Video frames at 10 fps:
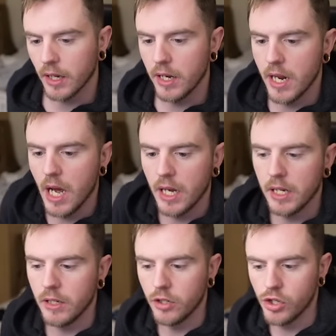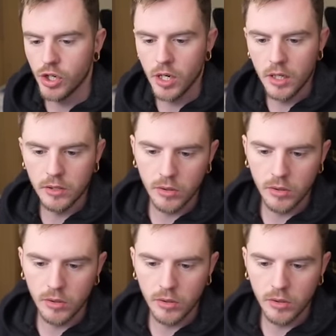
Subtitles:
a 9 and shit as